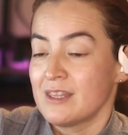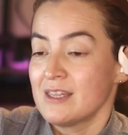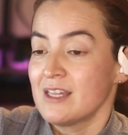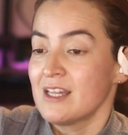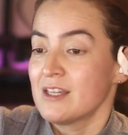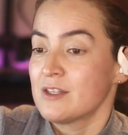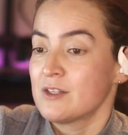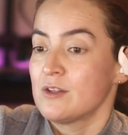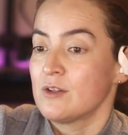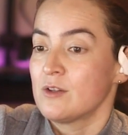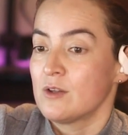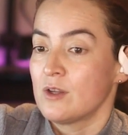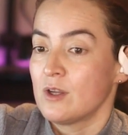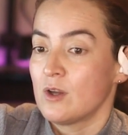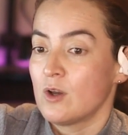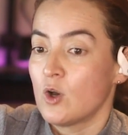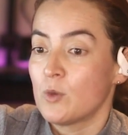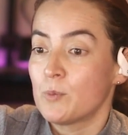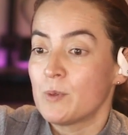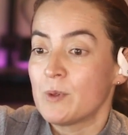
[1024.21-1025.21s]
think that
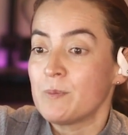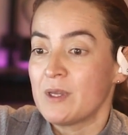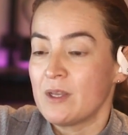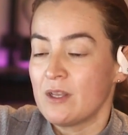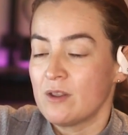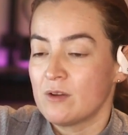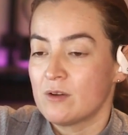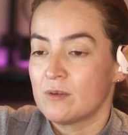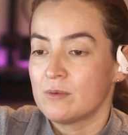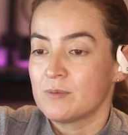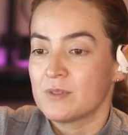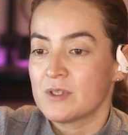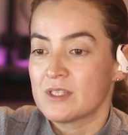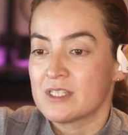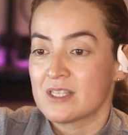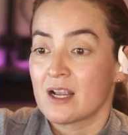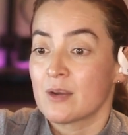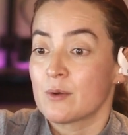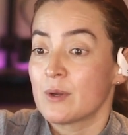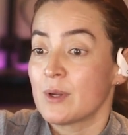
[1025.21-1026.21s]
OpenVINO
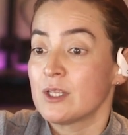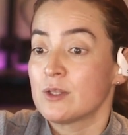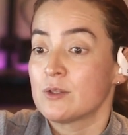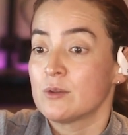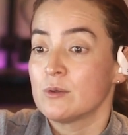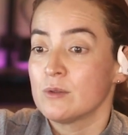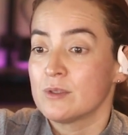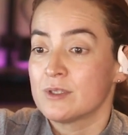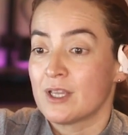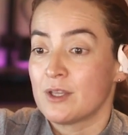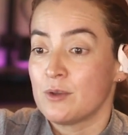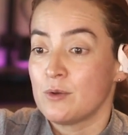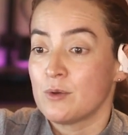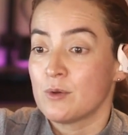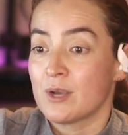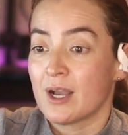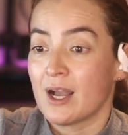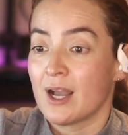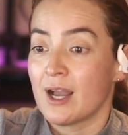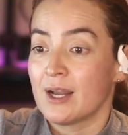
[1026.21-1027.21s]
is a great tool that
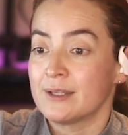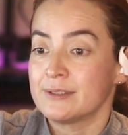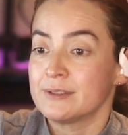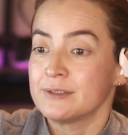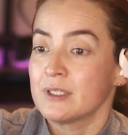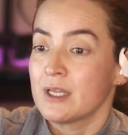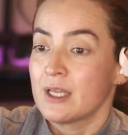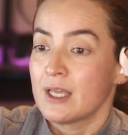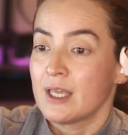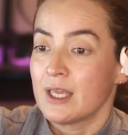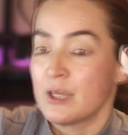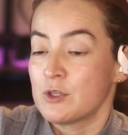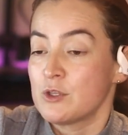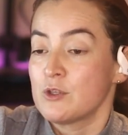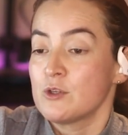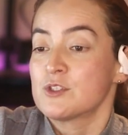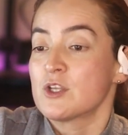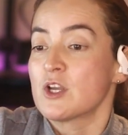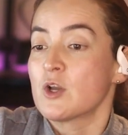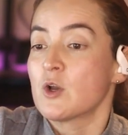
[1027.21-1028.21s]
you can
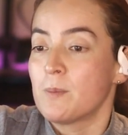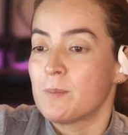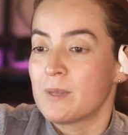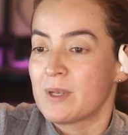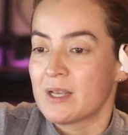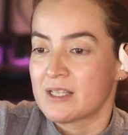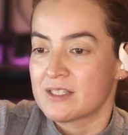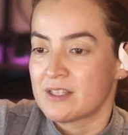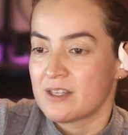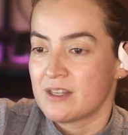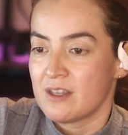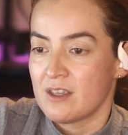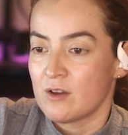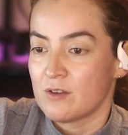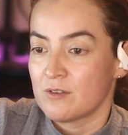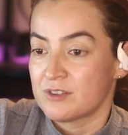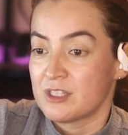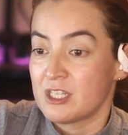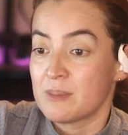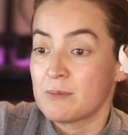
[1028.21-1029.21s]
reduce the complexity
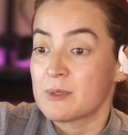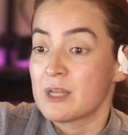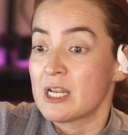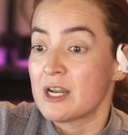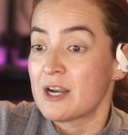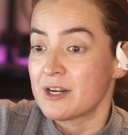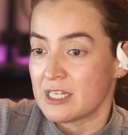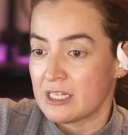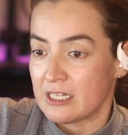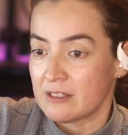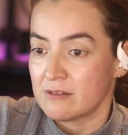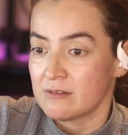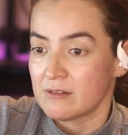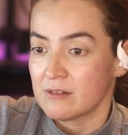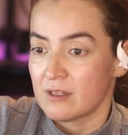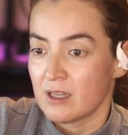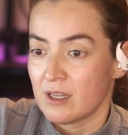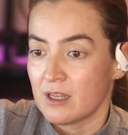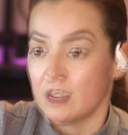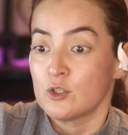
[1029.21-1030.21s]
of deep learning
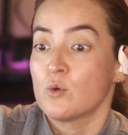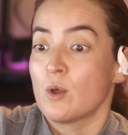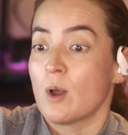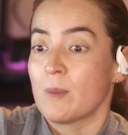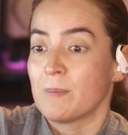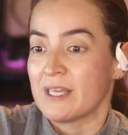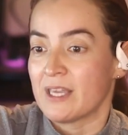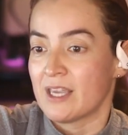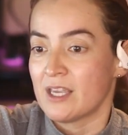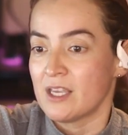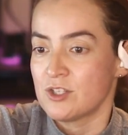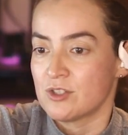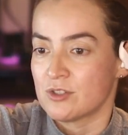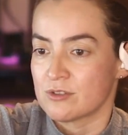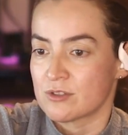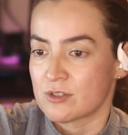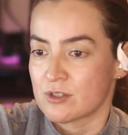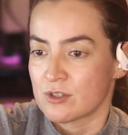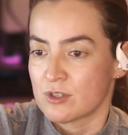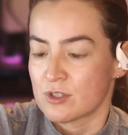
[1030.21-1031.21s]
into
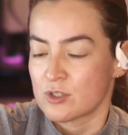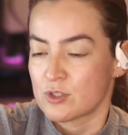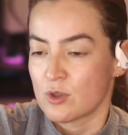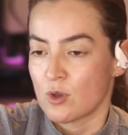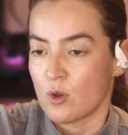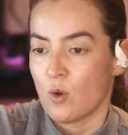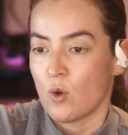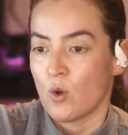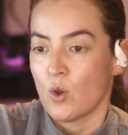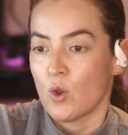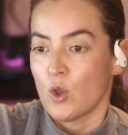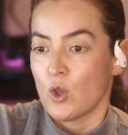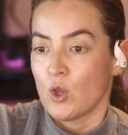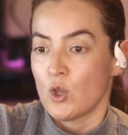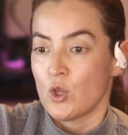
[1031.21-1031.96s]
applications. So